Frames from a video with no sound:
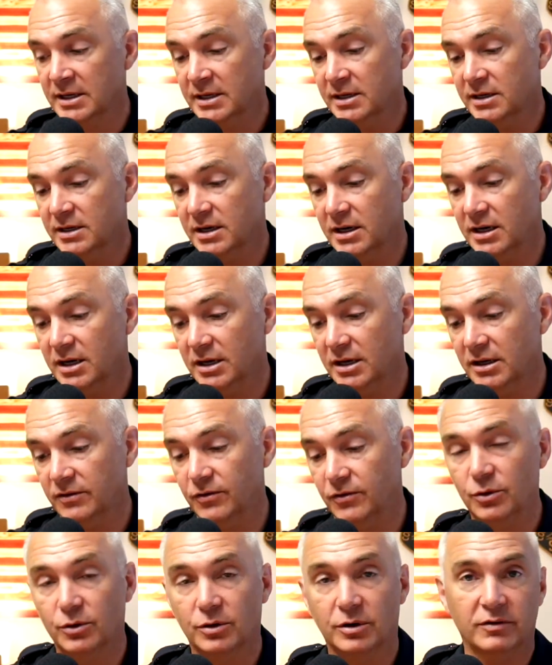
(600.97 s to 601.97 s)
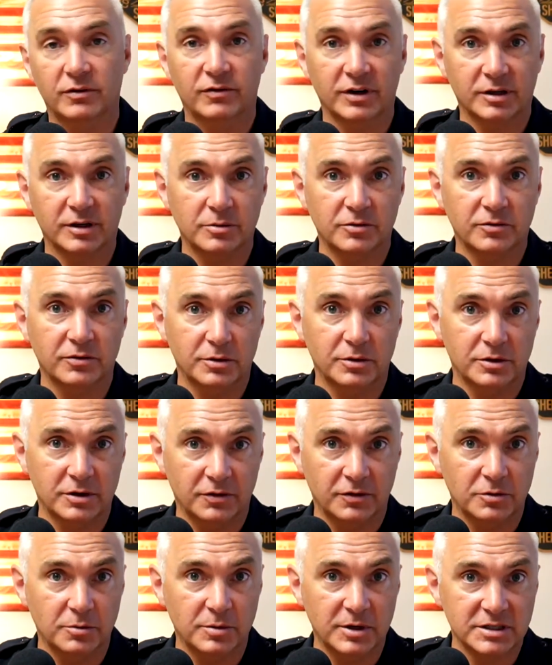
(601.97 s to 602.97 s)
if you are a victim of
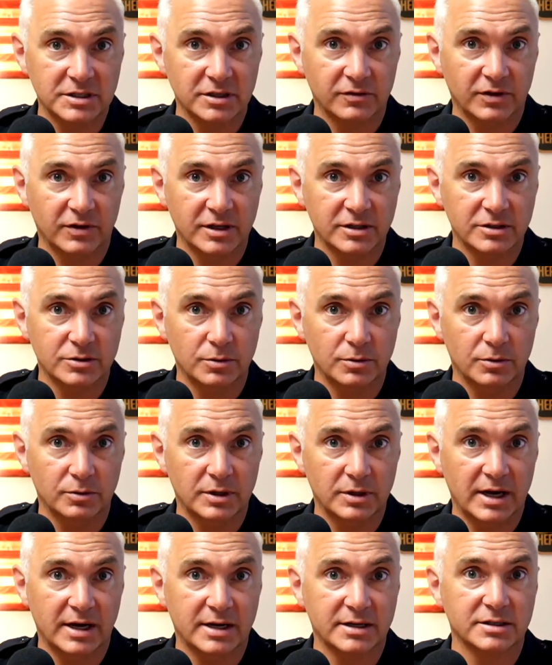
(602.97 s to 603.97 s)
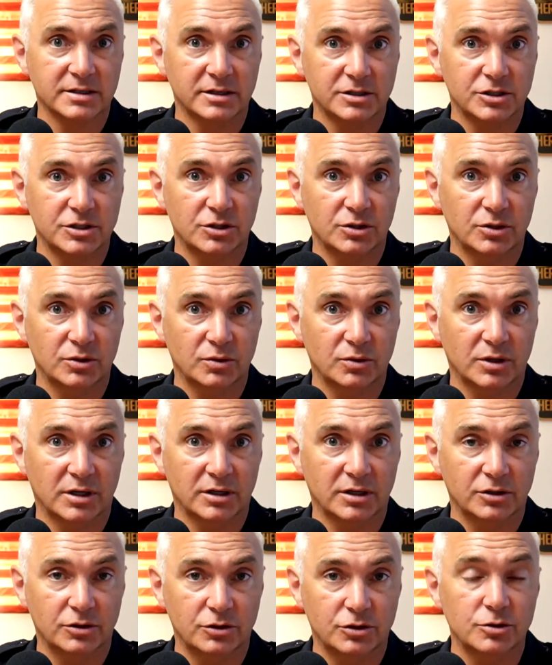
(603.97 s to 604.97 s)
domestic violence, we would ask that
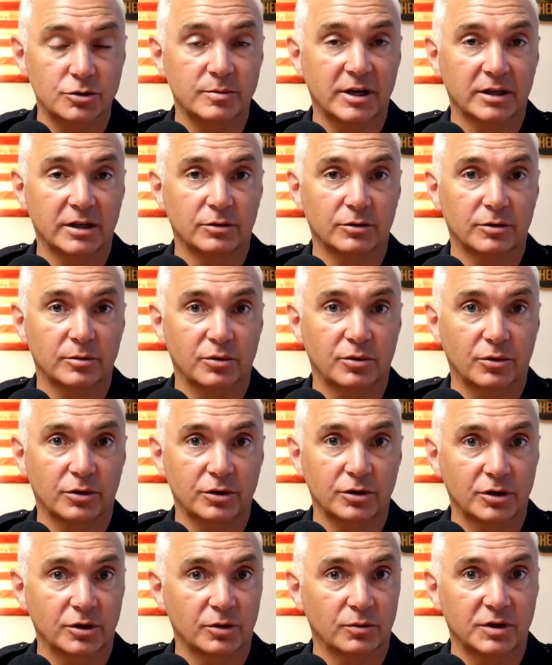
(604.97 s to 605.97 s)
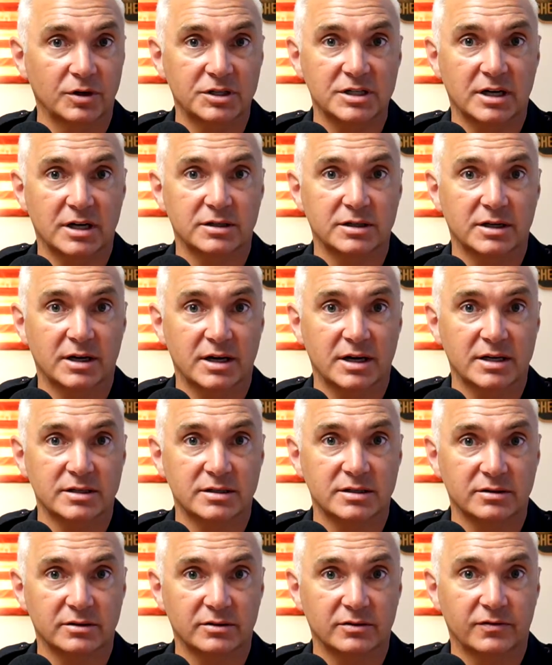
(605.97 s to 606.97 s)
you do make the report. You can reach out to
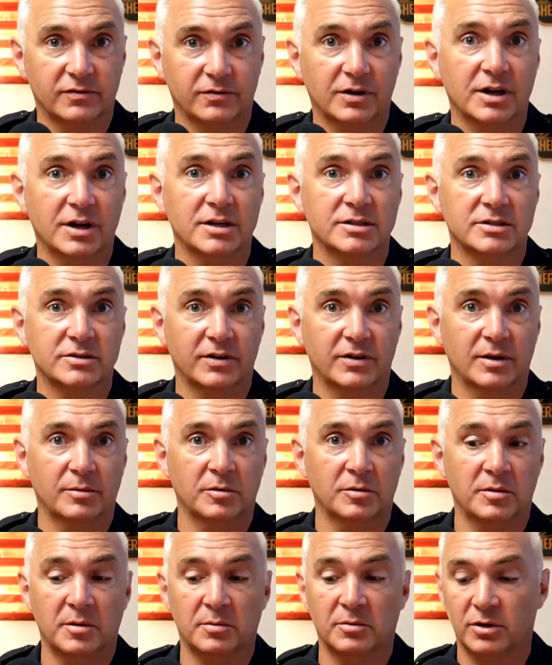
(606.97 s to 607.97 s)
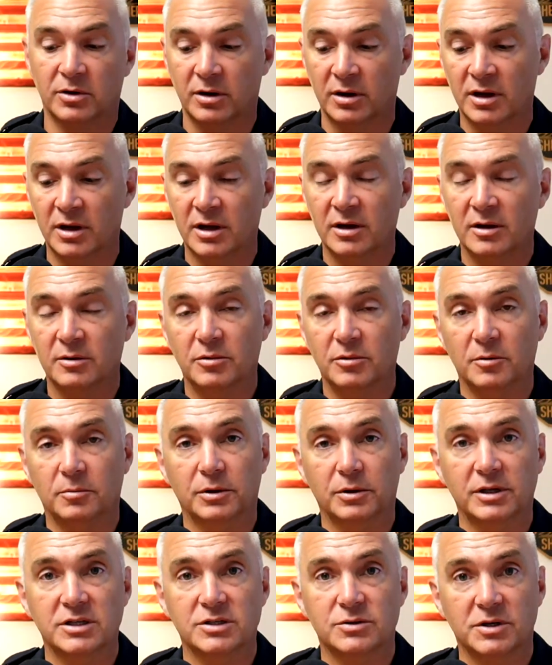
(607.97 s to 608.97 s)
us, friends, family member, but
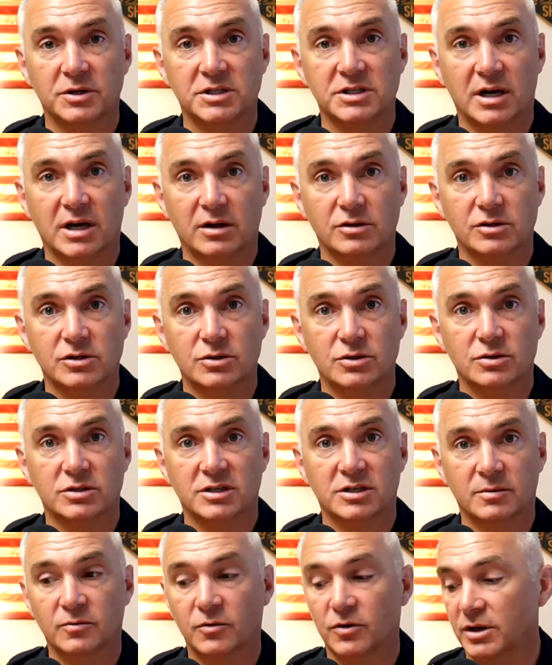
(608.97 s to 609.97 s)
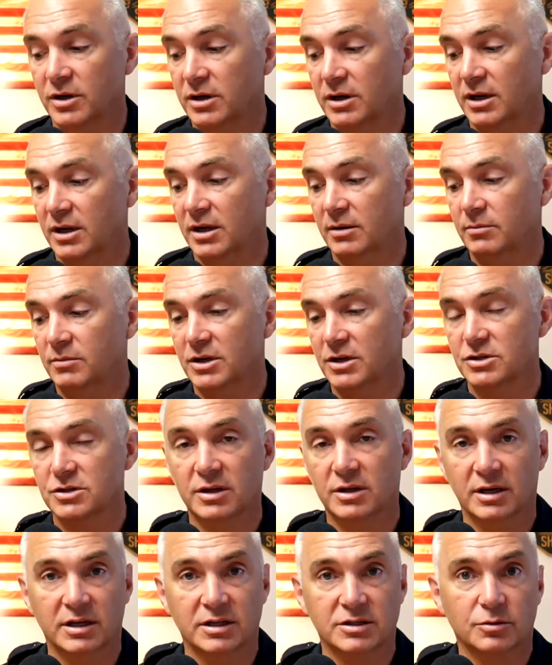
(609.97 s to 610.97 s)
please reach out to someone and make sure that
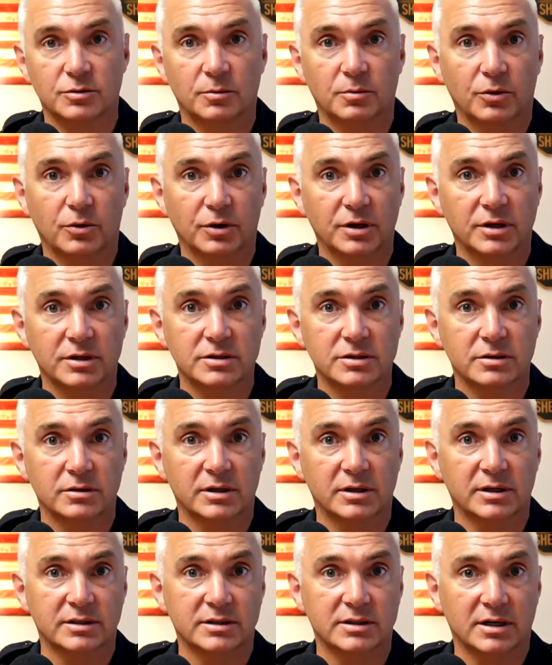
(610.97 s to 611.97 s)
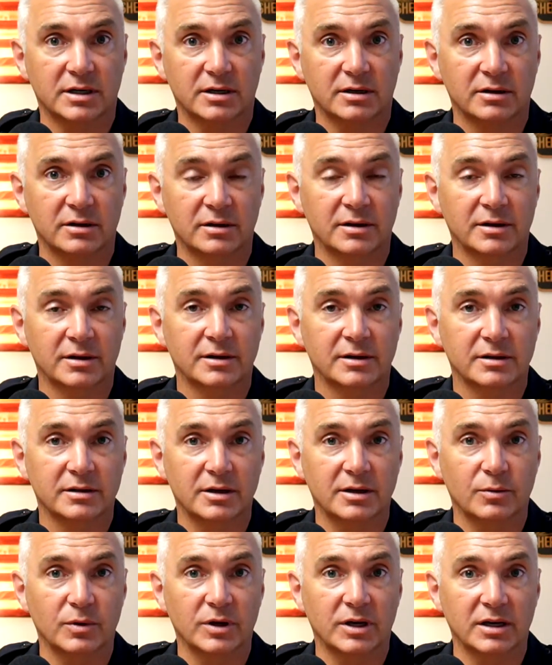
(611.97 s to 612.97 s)
gets reported so that that
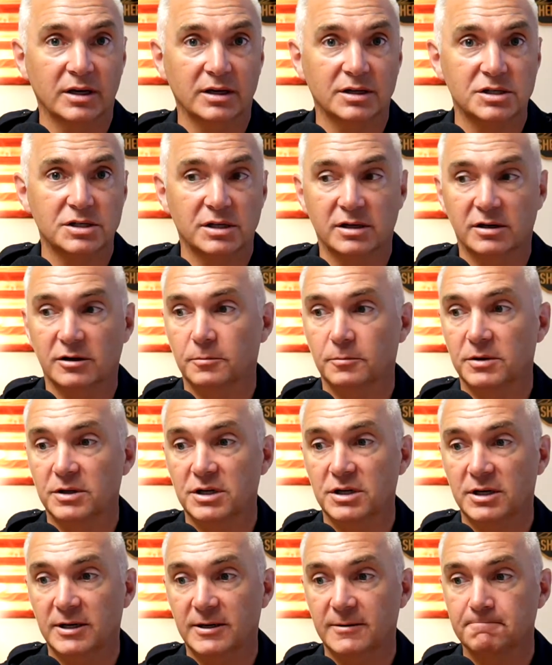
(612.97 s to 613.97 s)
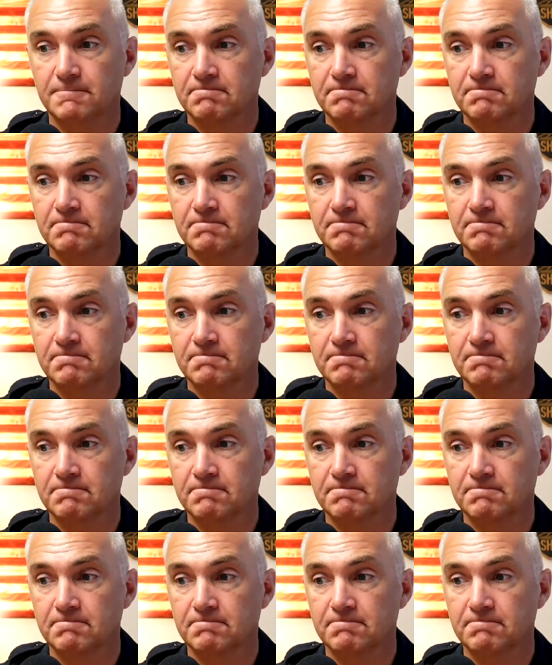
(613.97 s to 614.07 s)
we can get you the help that you need.